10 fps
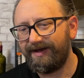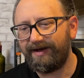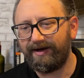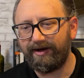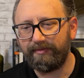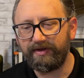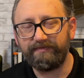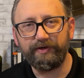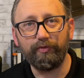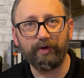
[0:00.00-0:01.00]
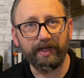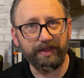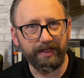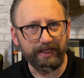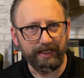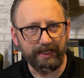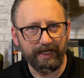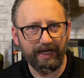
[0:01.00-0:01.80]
If you want to see